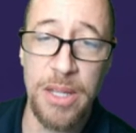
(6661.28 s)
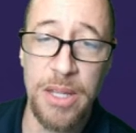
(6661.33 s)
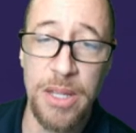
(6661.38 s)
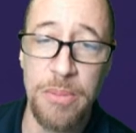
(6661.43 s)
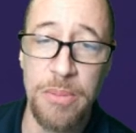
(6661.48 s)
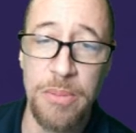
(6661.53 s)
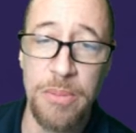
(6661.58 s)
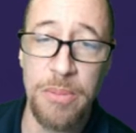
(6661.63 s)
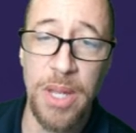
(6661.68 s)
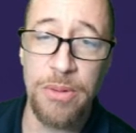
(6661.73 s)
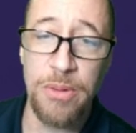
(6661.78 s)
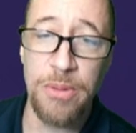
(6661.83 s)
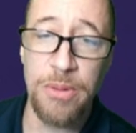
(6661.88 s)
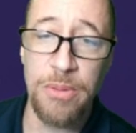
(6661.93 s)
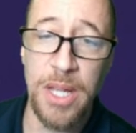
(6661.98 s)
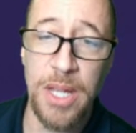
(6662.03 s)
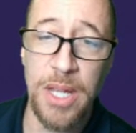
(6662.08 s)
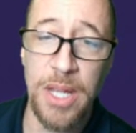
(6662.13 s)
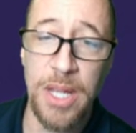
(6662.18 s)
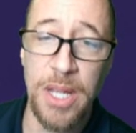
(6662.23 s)
and the mate
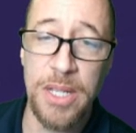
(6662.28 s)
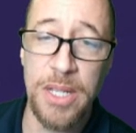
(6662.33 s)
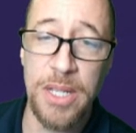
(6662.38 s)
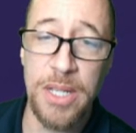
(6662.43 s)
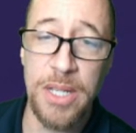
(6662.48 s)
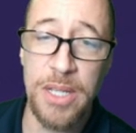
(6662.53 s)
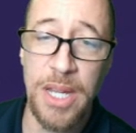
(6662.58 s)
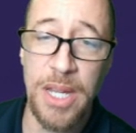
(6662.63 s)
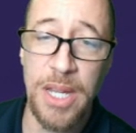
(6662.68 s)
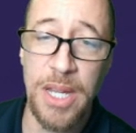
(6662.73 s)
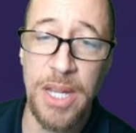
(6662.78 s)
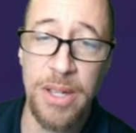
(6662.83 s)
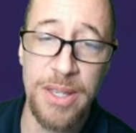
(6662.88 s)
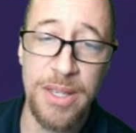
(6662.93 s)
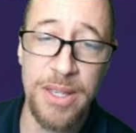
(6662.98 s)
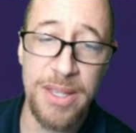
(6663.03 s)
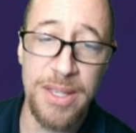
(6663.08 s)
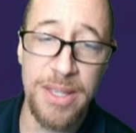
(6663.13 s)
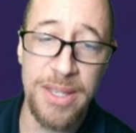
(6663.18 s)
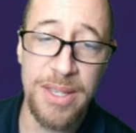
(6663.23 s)
threats, and now I
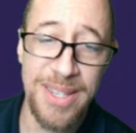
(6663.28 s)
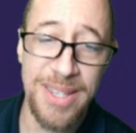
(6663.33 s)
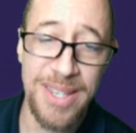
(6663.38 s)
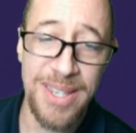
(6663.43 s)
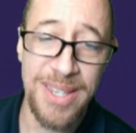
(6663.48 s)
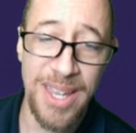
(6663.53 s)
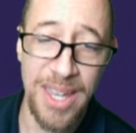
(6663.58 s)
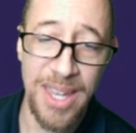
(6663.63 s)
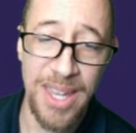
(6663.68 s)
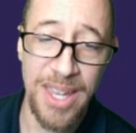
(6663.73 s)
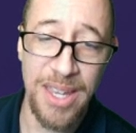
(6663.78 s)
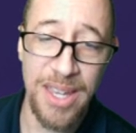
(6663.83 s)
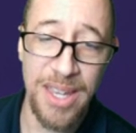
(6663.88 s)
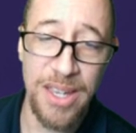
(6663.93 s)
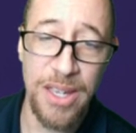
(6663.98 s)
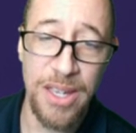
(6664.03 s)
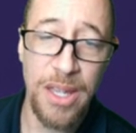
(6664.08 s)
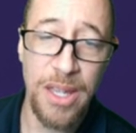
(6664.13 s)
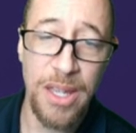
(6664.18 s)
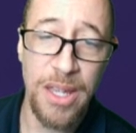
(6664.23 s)
could
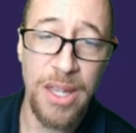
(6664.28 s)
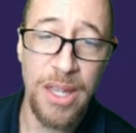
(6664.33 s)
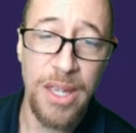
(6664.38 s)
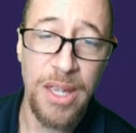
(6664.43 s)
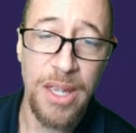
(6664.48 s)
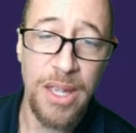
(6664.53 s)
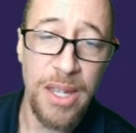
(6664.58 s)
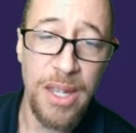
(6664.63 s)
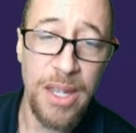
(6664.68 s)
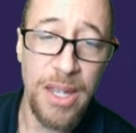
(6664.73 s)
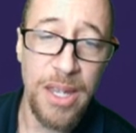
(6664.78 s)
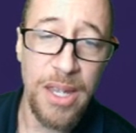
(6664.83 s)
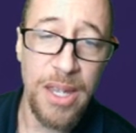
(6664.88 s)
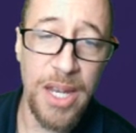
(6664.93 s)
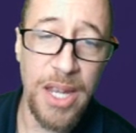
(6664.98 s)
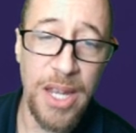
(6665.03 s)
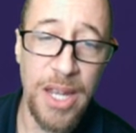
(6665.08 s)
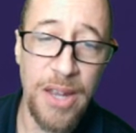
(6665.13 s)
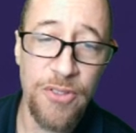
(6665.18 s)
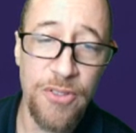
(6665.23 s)
take.
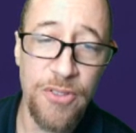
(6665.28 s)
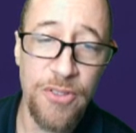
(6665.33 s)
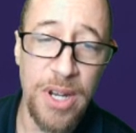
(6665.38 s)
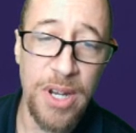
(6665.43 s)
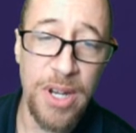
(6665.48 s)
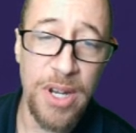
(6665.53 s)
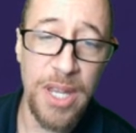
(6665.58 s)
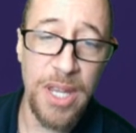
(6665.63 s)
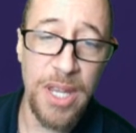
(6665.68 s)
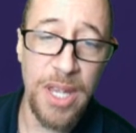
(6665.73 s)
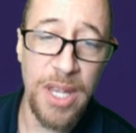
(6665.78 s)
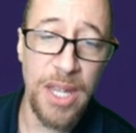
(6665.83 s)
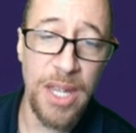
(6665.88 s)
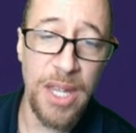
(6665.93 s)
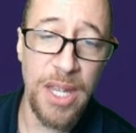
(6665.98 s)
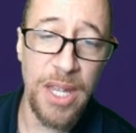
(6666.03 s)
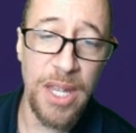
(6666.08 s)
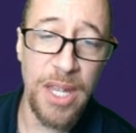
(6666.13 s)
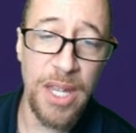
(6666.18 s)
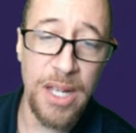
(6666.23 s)
And after I
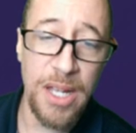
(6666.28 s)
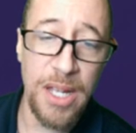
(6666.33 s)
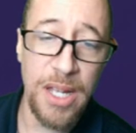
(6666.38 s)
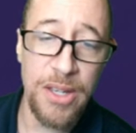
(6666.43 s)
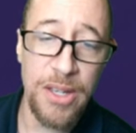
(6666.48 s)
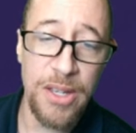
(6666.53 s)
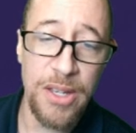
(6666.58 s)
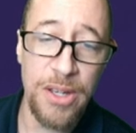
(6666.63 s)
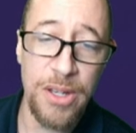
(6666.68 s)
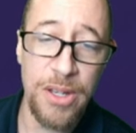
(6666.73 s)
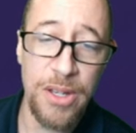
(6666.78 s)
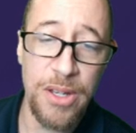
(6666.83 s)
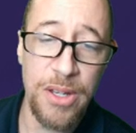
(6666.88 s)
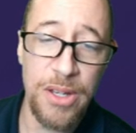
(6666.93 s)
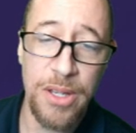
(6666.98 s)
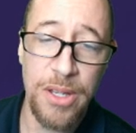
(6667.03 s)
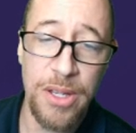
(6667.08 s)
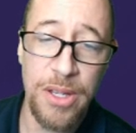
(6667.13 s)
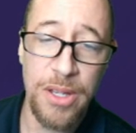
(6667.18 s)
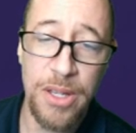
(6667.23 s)
take, I
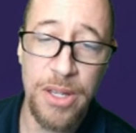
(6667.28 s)
could.